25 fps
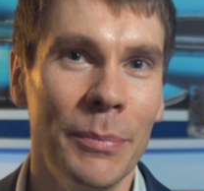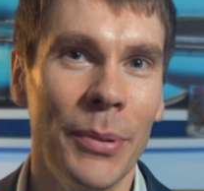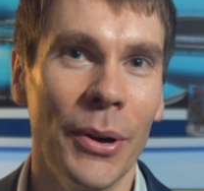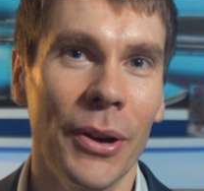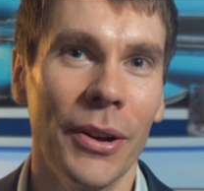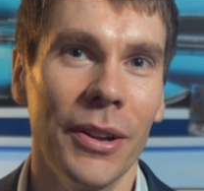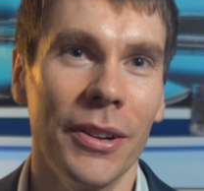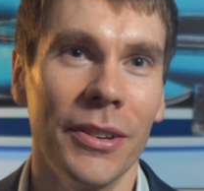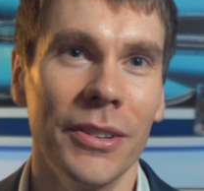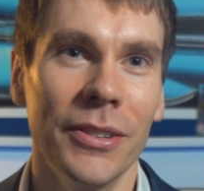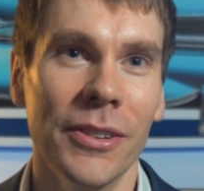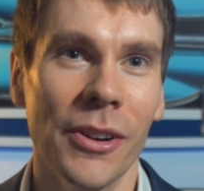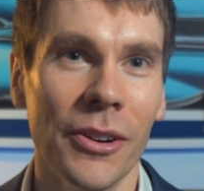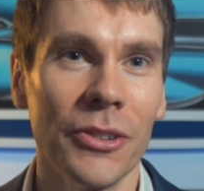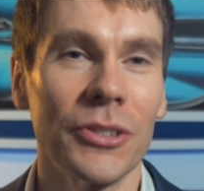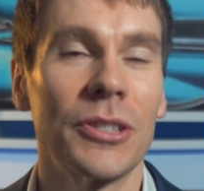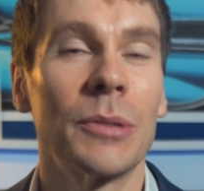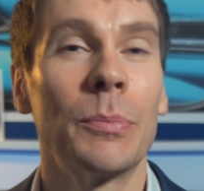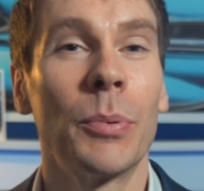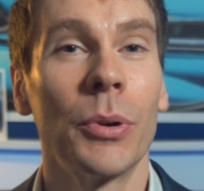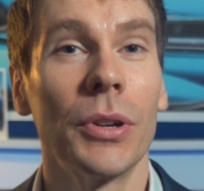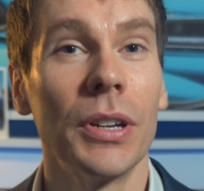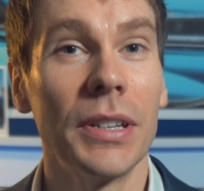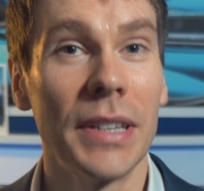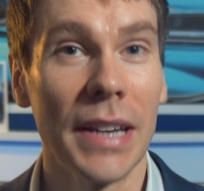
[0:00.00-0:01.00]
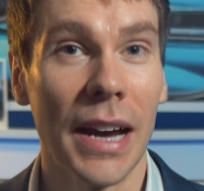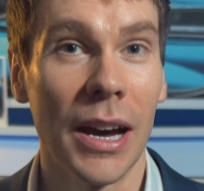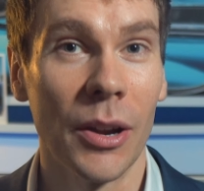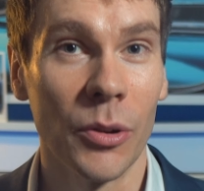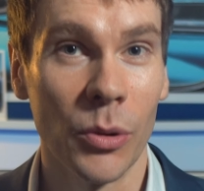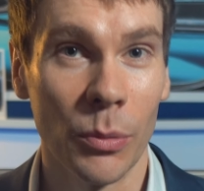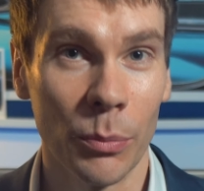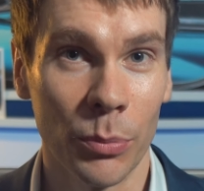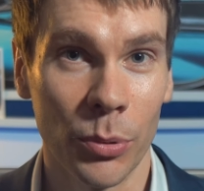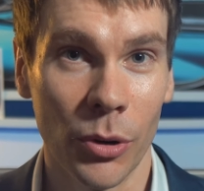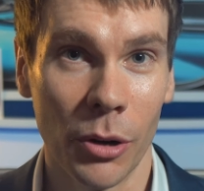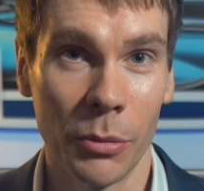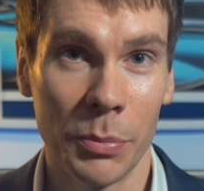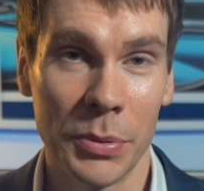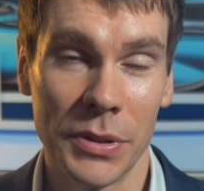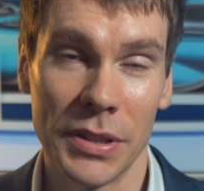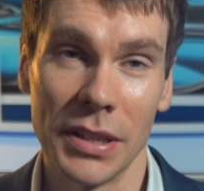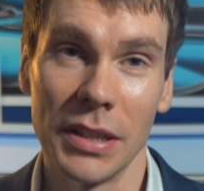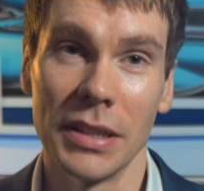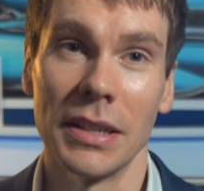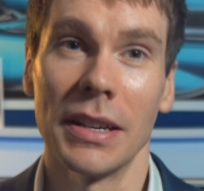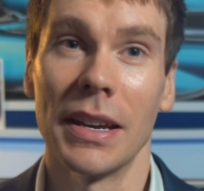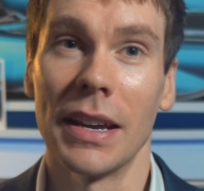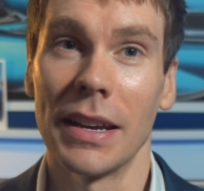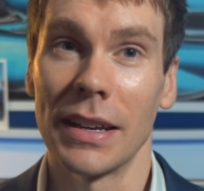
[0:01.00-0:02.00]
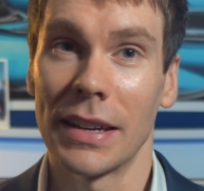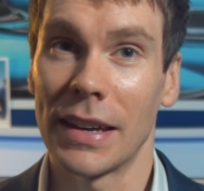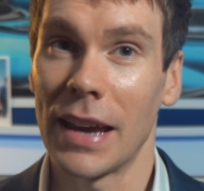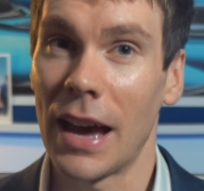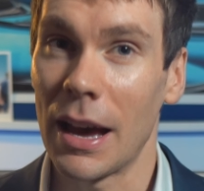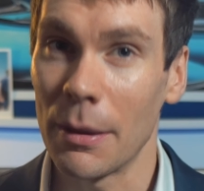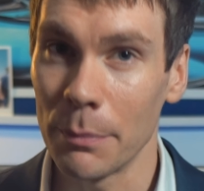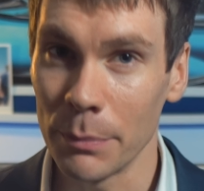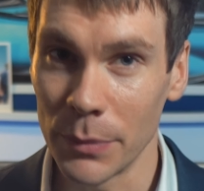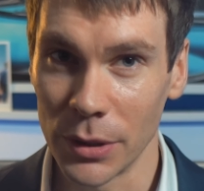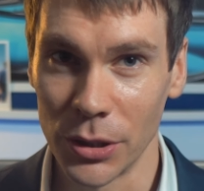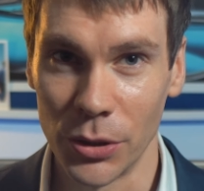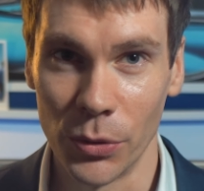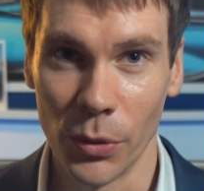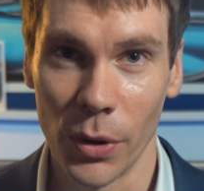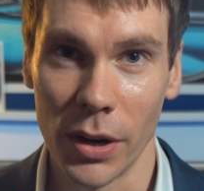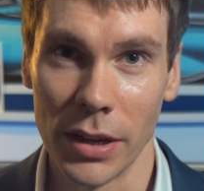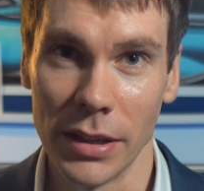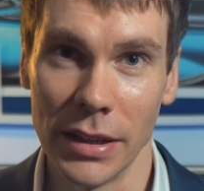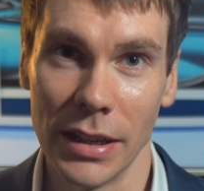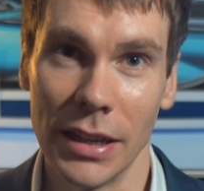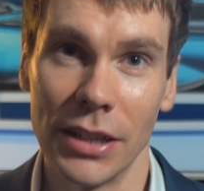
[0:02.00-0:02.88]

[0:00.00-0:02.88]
But not to put it down on property, it can be great.